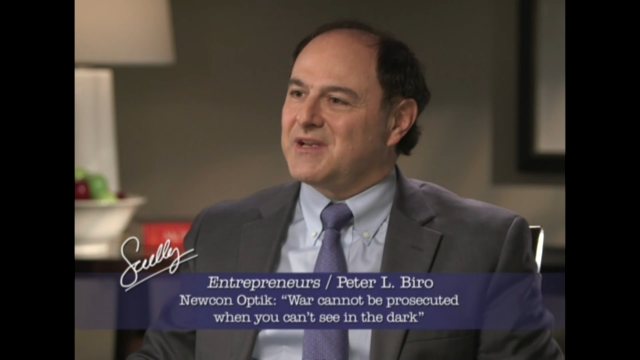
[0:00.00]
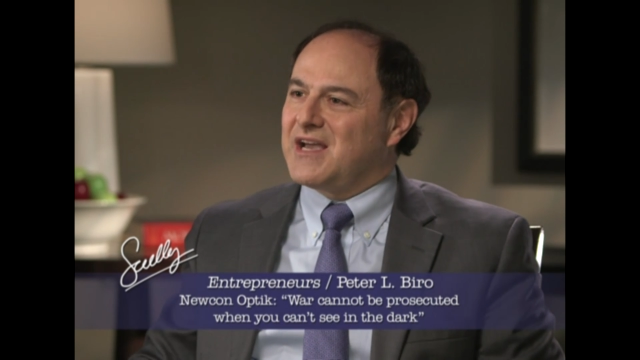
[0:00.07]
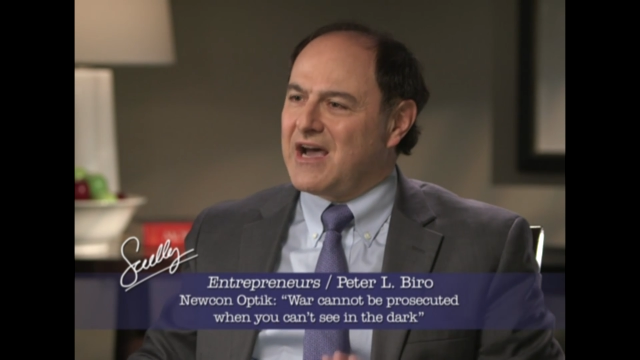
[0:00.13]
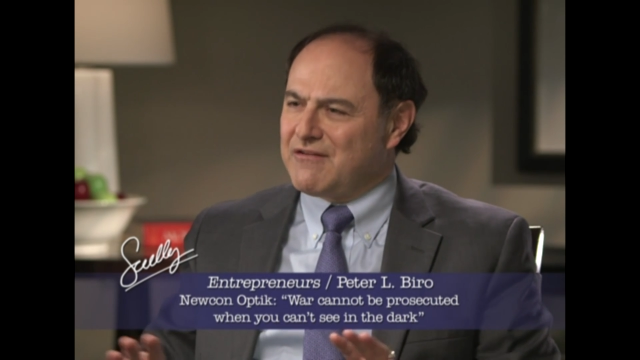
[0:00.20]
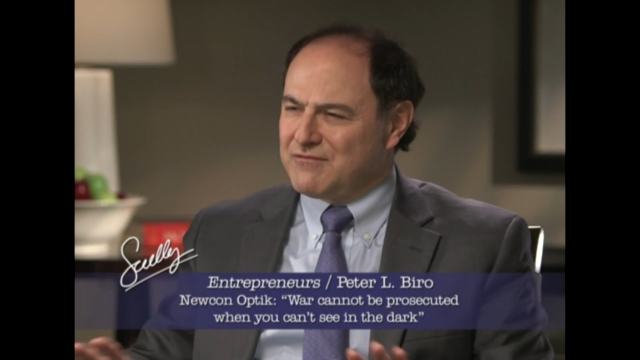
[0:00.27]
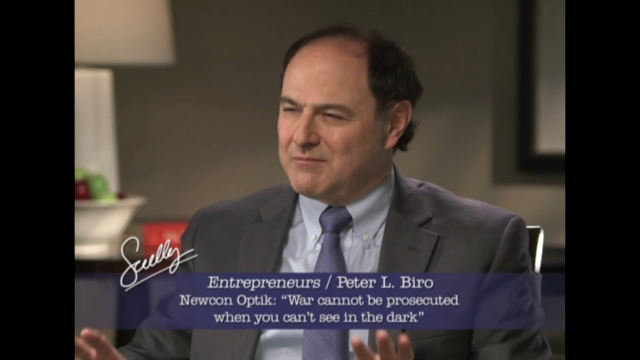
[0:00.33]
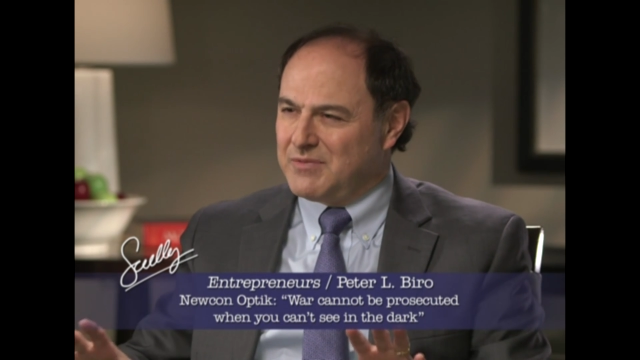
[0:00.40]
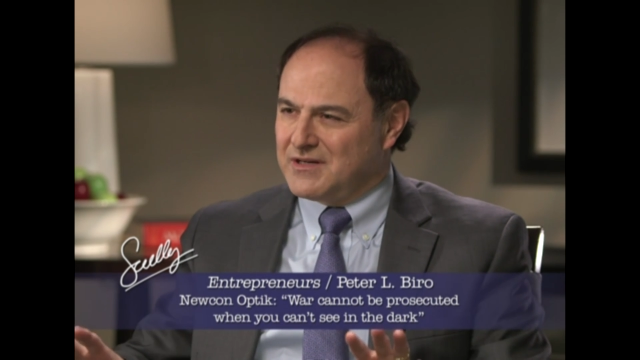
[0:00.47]
You
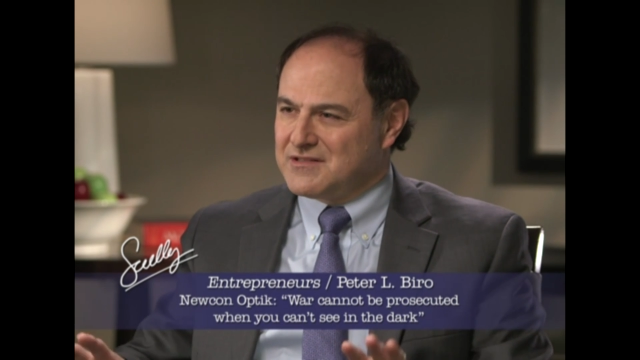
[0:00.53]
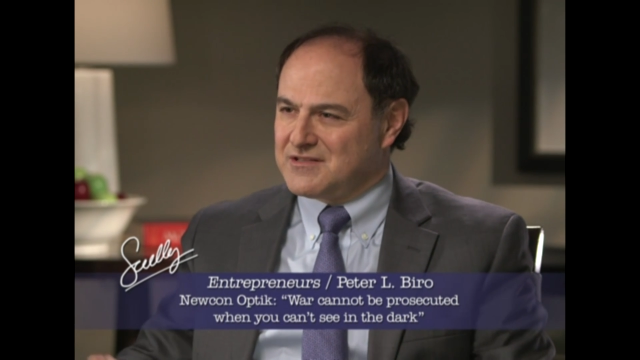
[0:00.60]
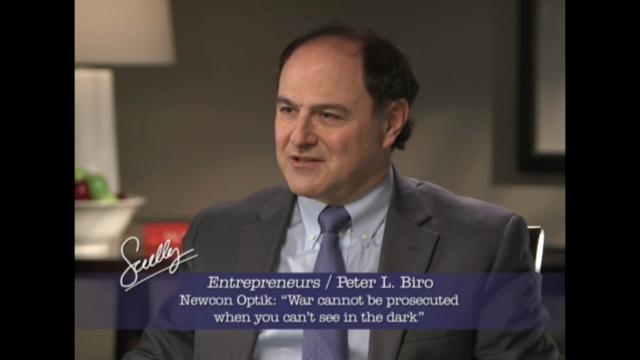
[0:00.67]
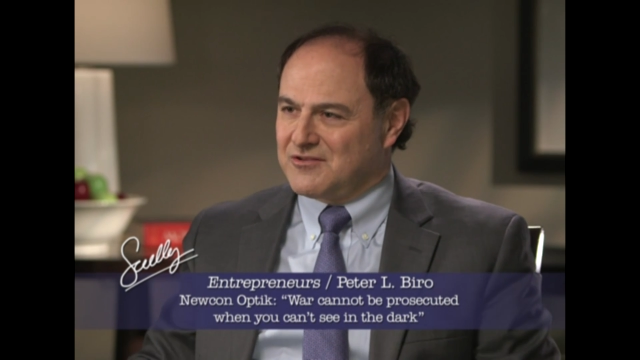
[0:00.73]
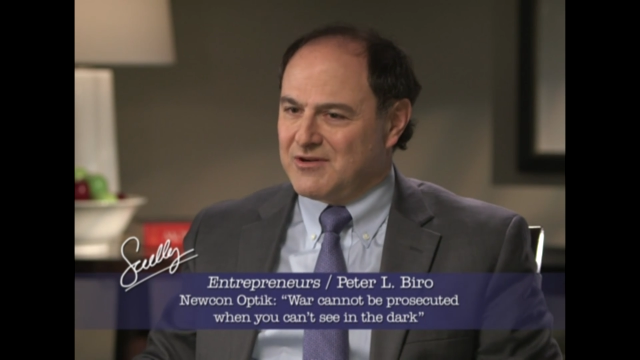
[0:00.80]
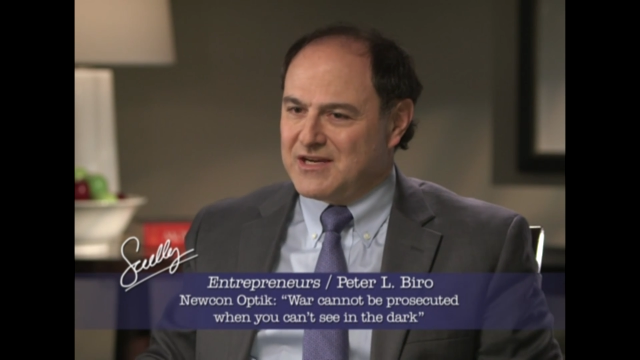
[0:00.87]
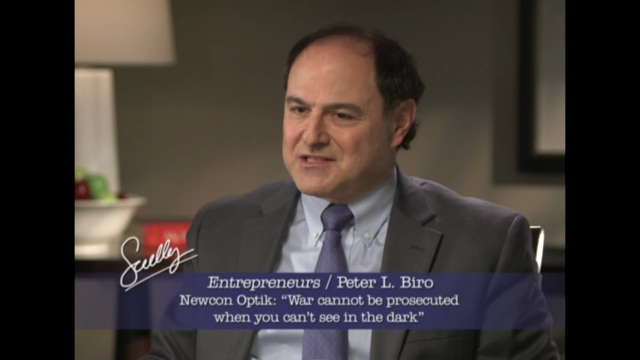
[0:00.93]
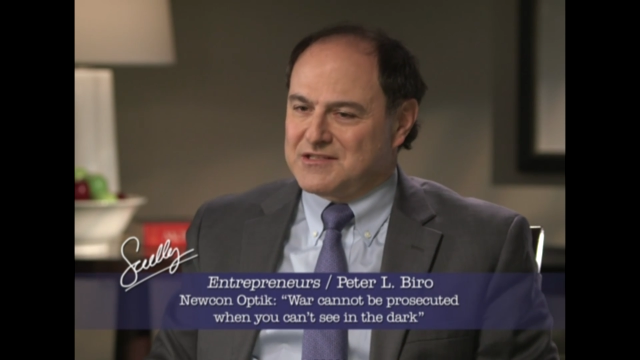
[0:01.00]
haven't been as
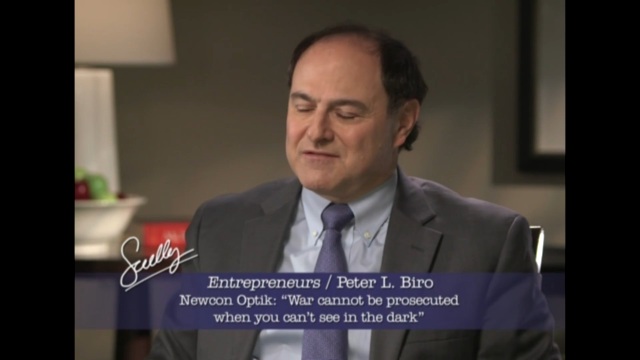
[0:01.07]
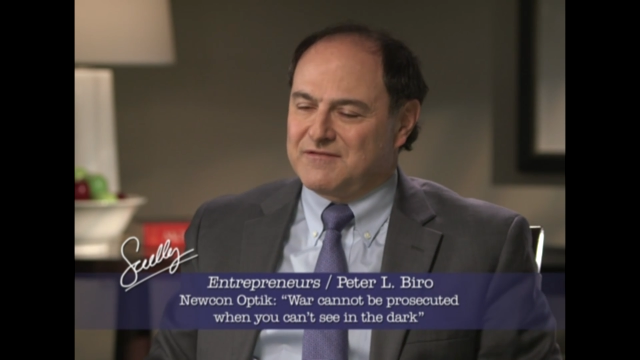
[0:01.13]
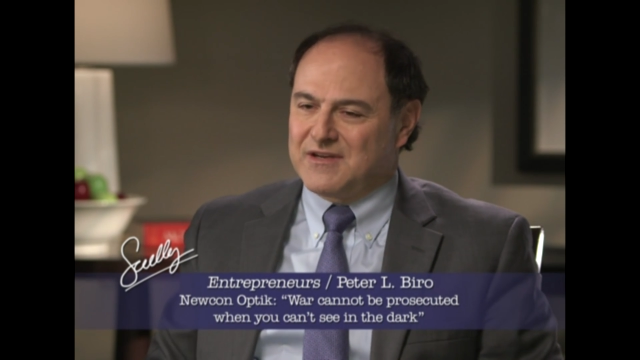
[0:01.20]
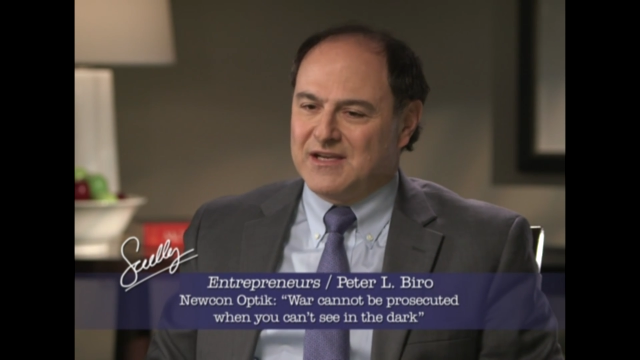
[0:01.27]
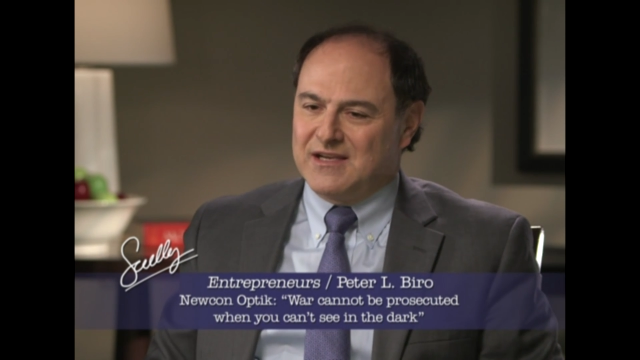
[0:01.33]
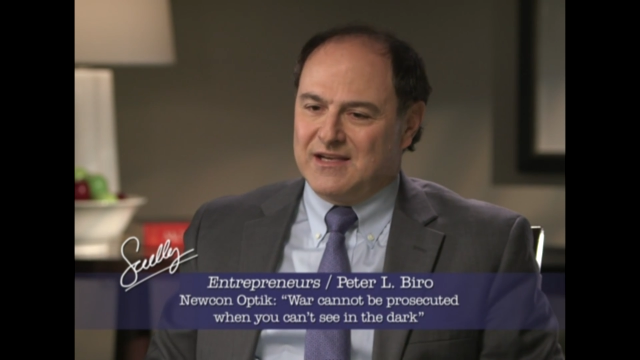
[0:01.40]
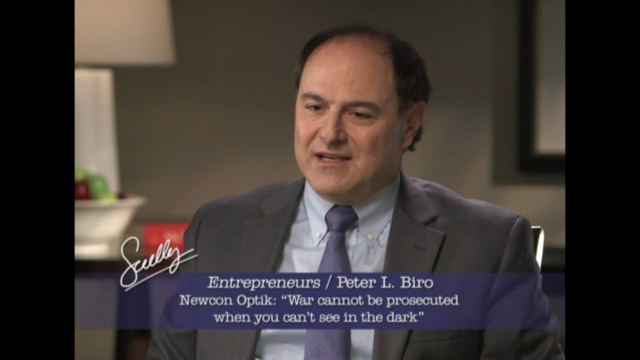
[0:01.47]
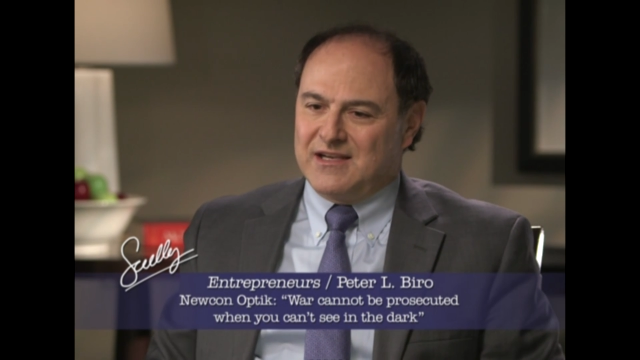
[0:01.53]
aggressive,
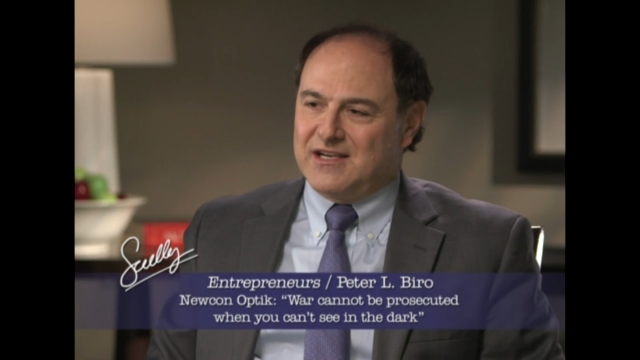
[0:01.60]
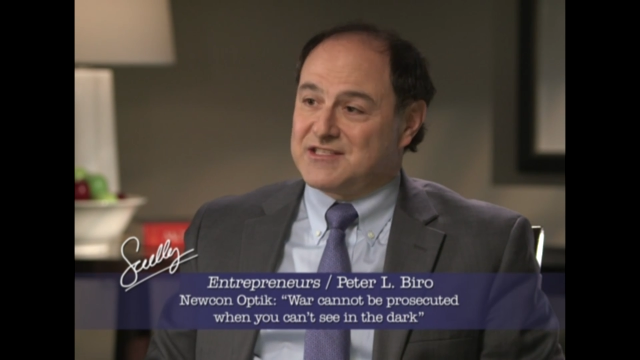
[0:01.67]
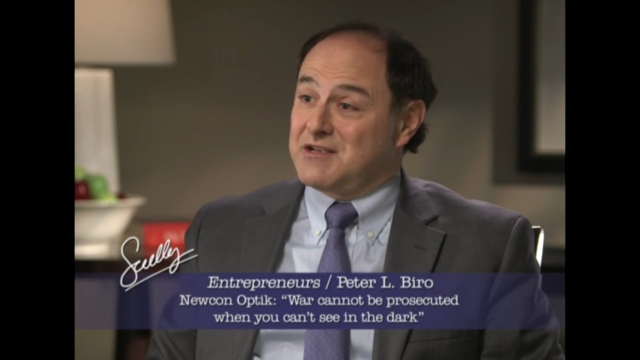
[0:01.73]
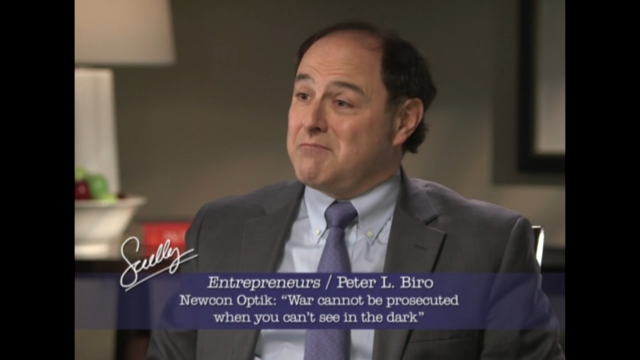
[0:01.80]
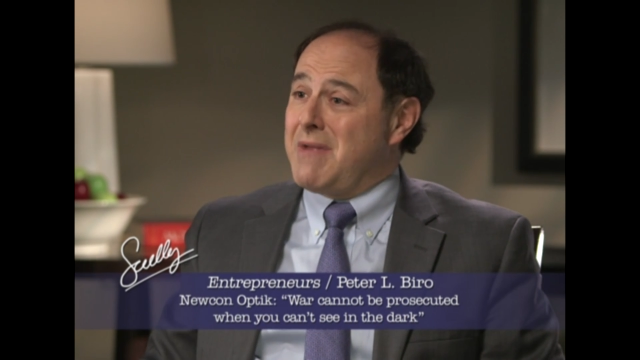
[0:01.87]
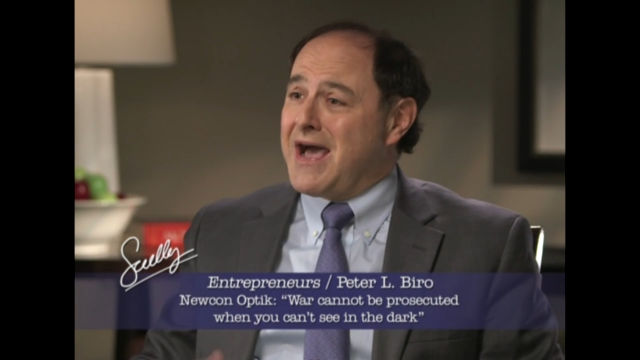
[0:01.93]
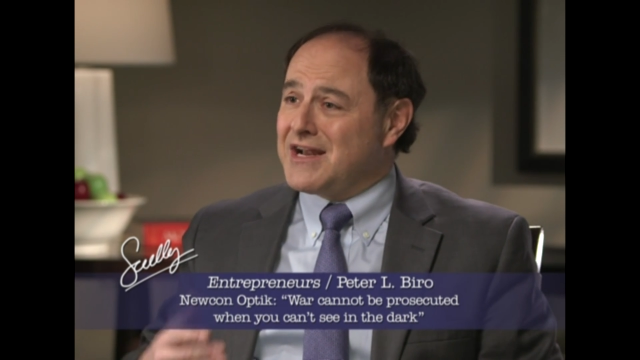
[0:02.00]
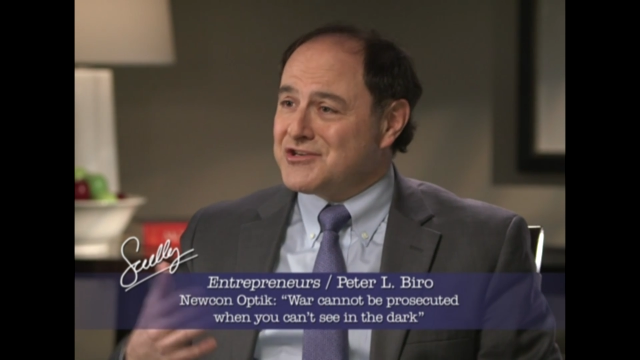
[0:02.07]
as
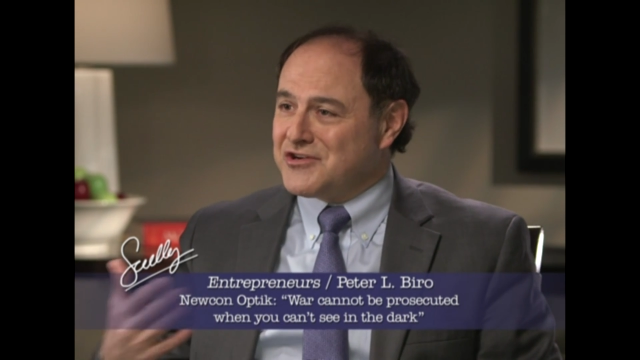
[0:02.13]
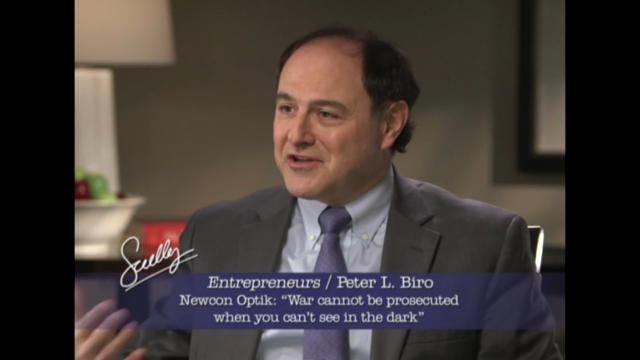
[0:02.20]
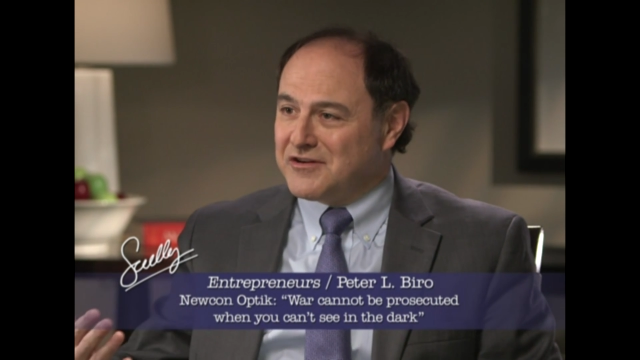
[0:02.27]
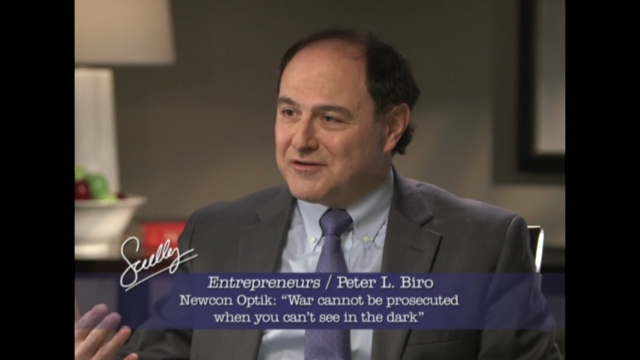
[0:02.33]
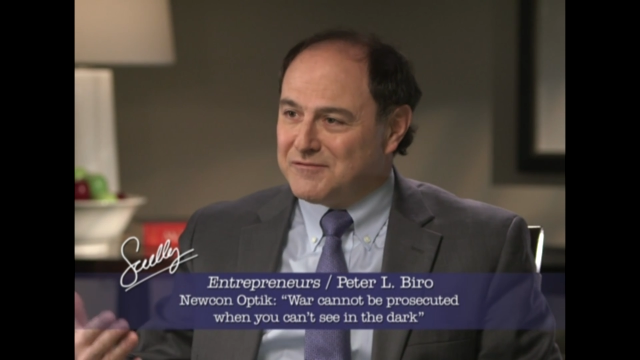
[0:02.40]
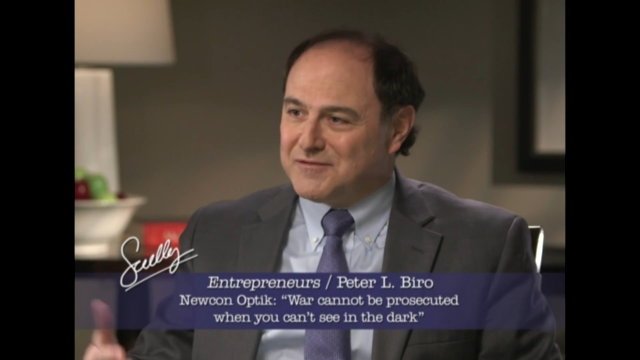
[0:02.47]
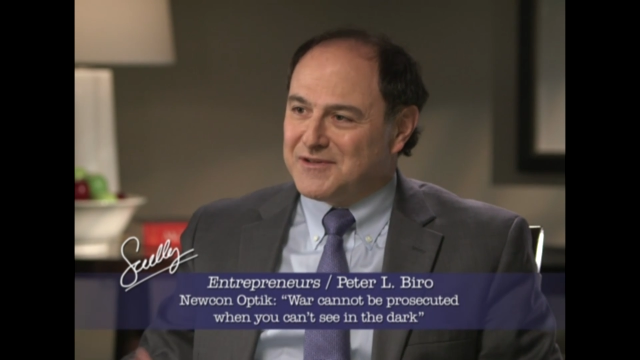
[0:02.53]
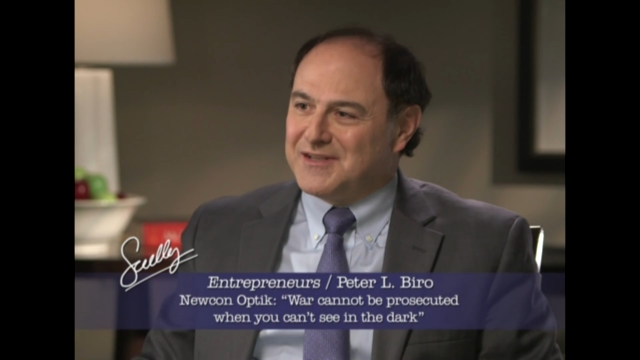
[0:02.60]

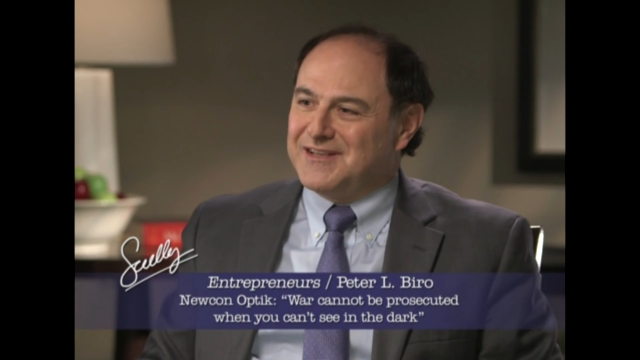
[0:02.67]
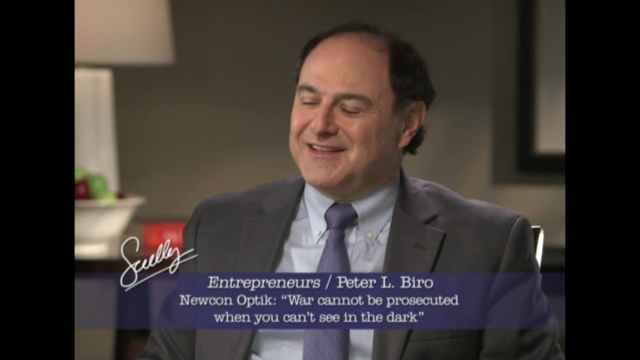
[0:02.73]
imaginative,